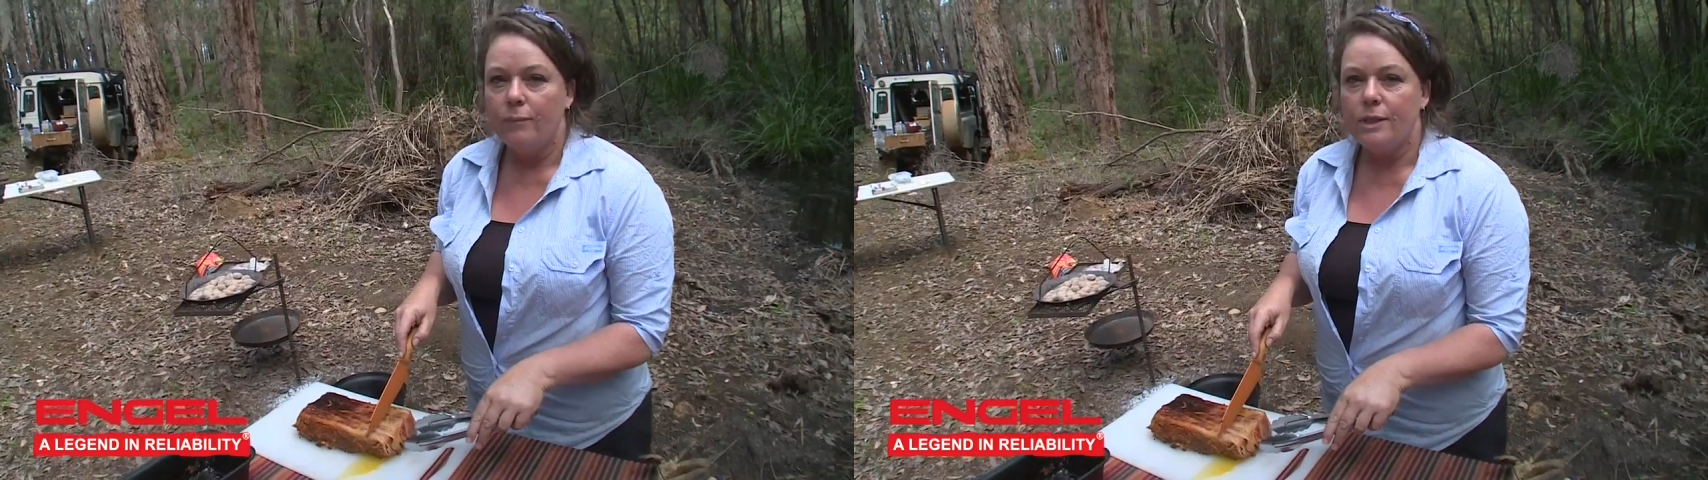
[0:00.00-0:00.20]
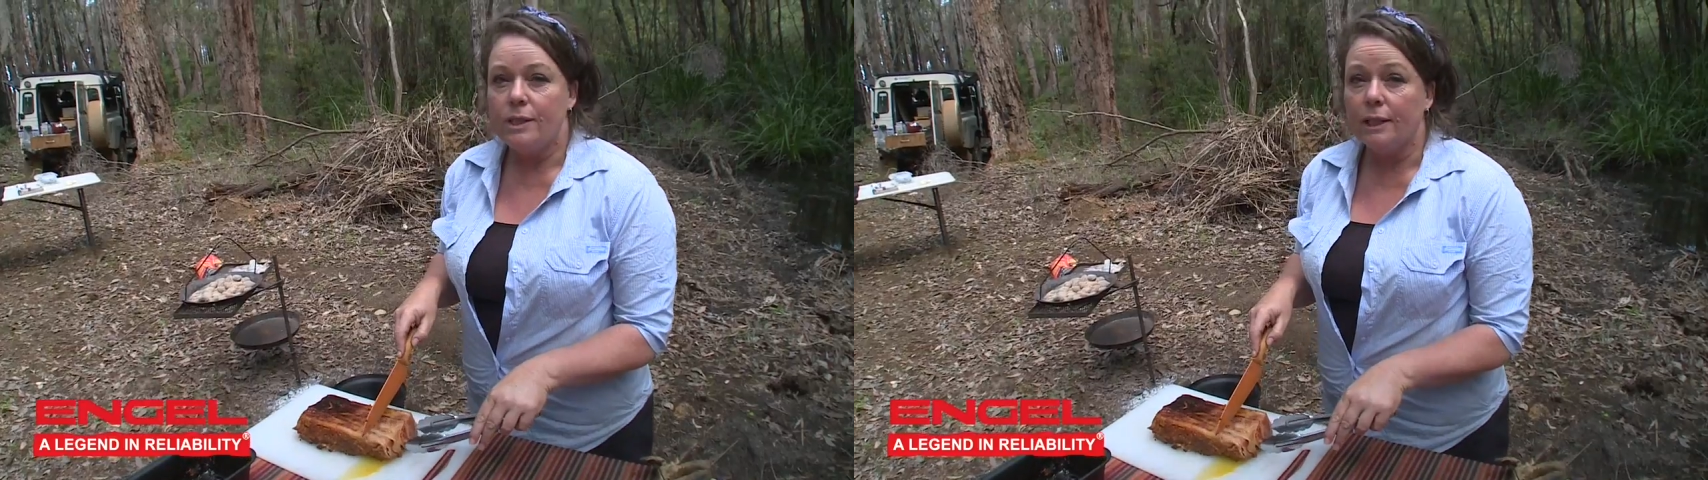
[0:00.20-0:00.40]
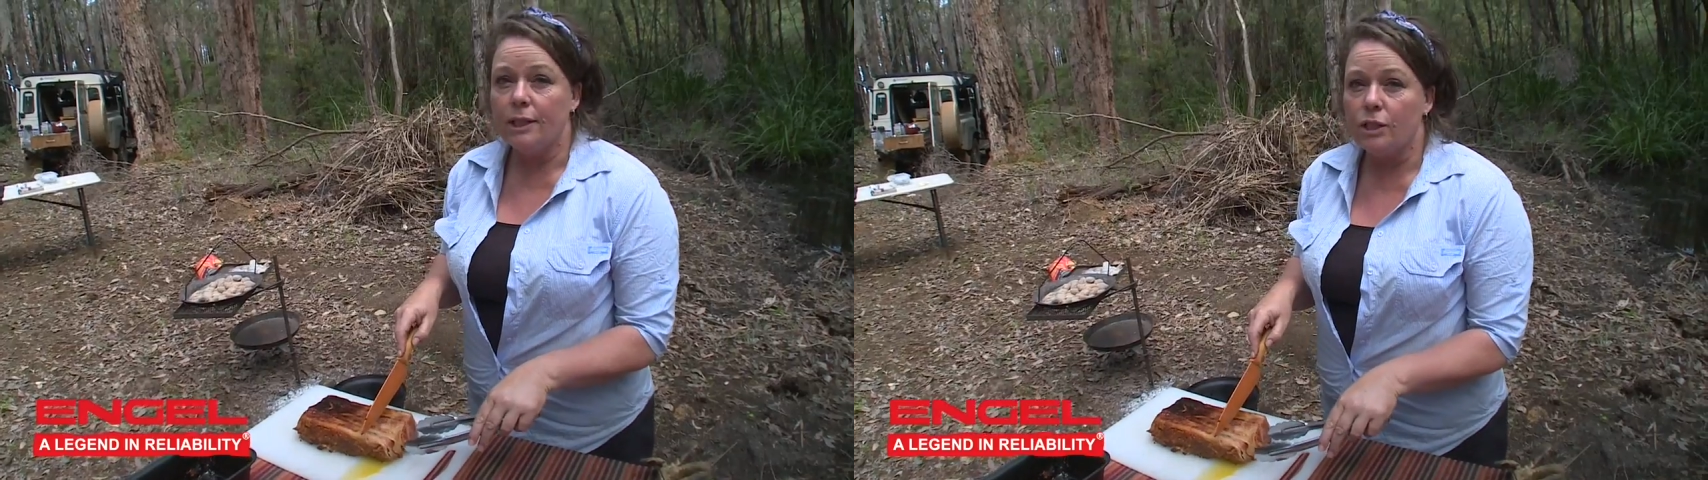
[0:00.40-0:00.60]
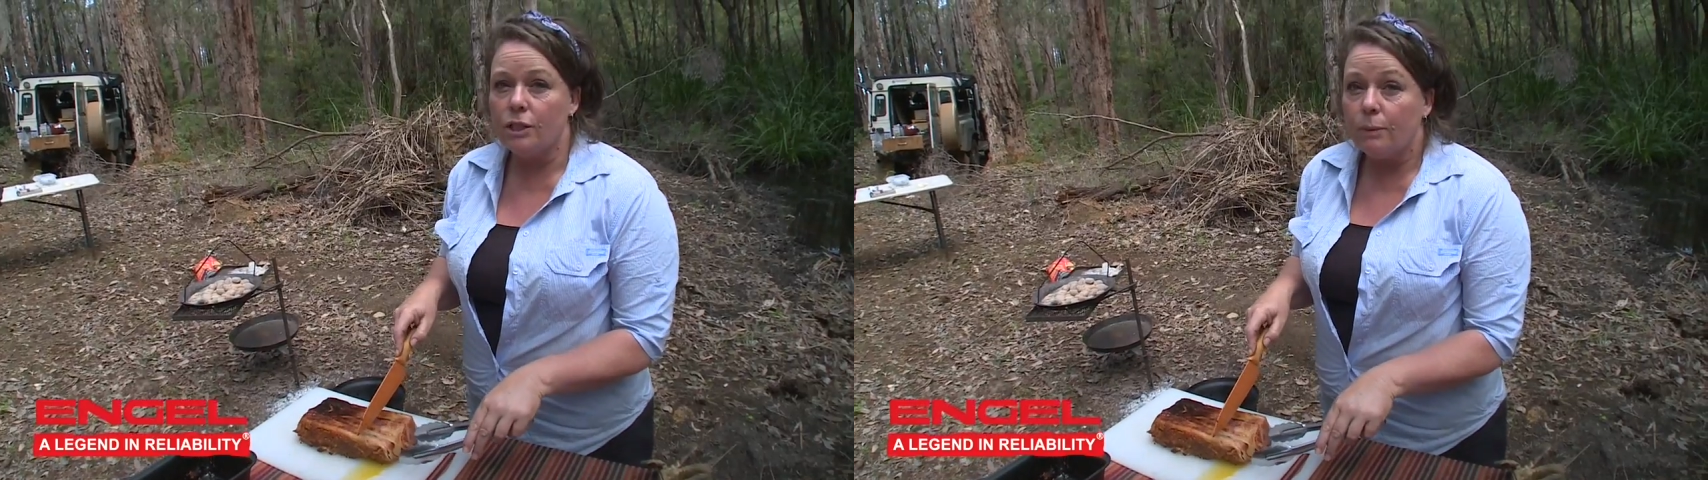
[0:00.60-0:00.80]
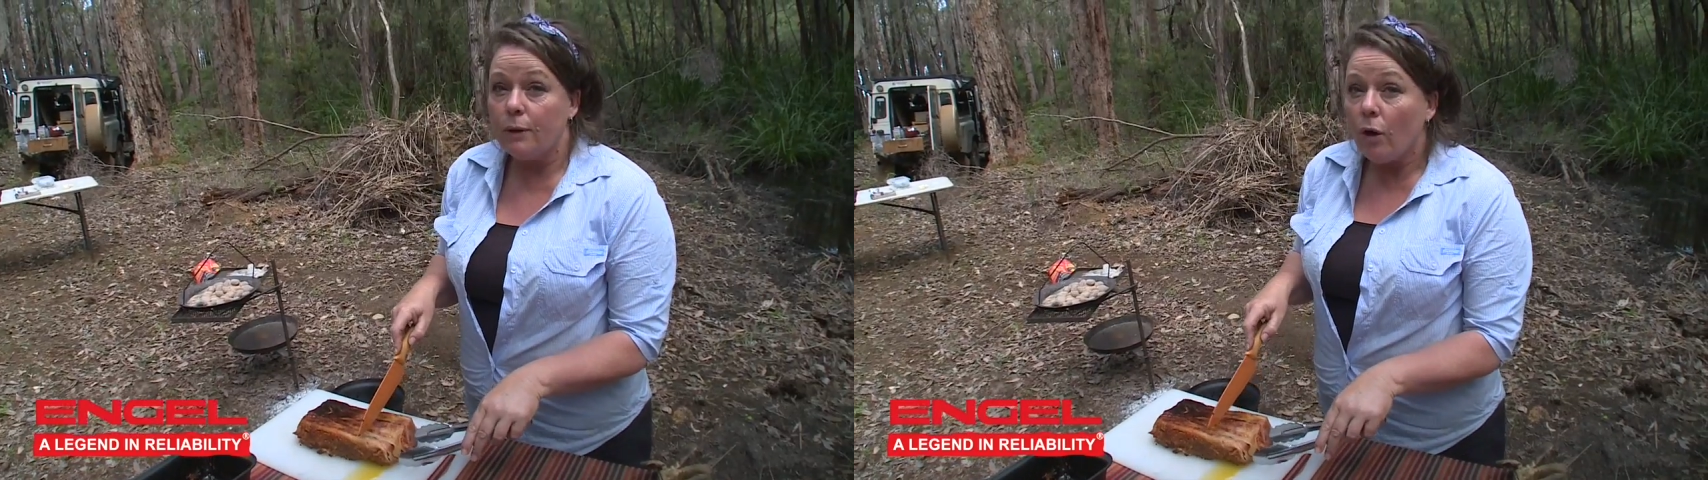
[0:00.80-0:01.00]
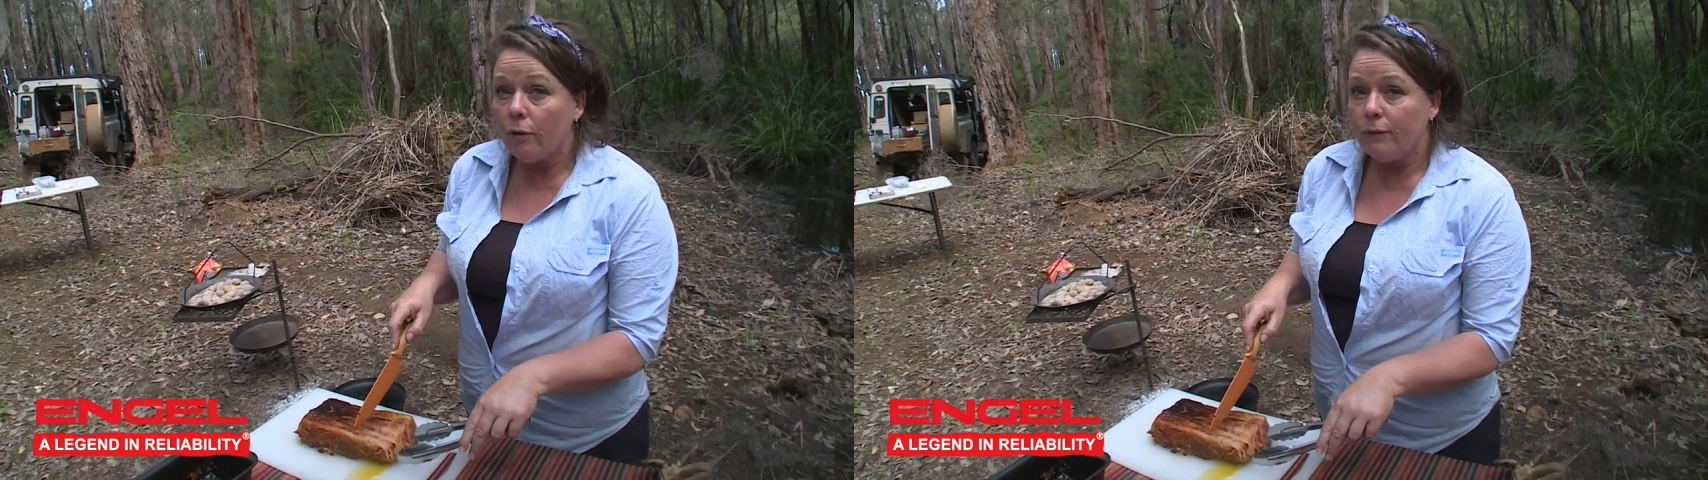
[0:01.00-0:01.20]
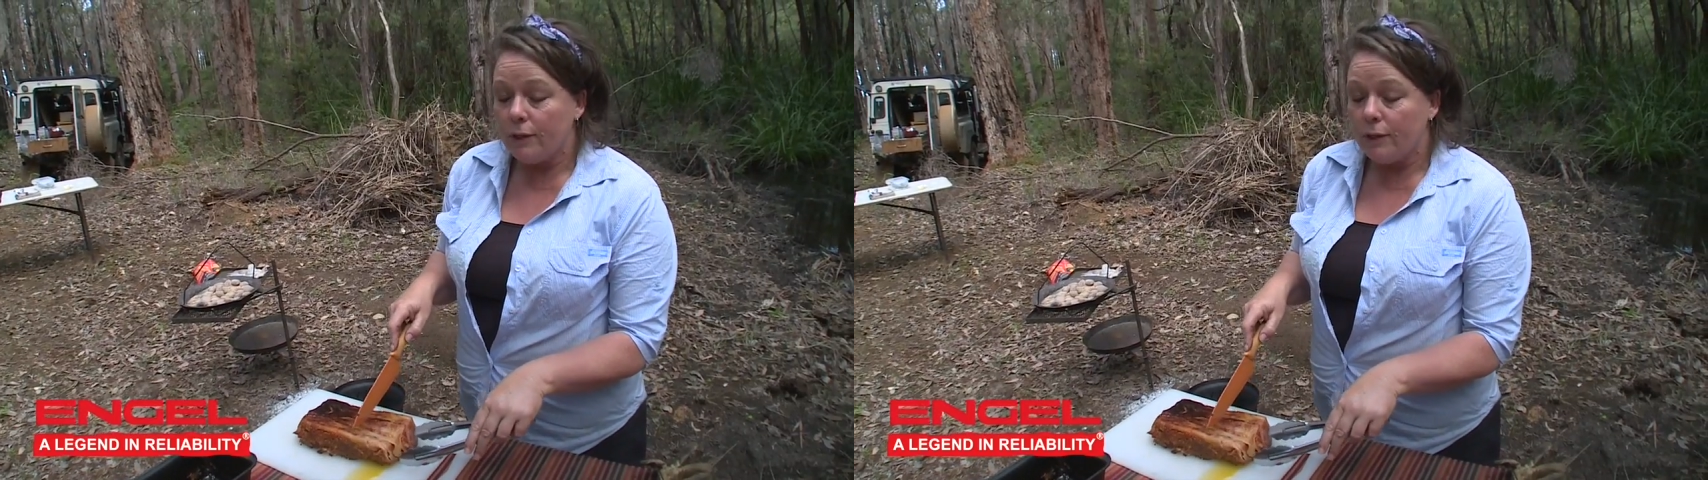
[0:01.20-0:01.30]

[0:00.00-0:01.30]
It's delicious with hot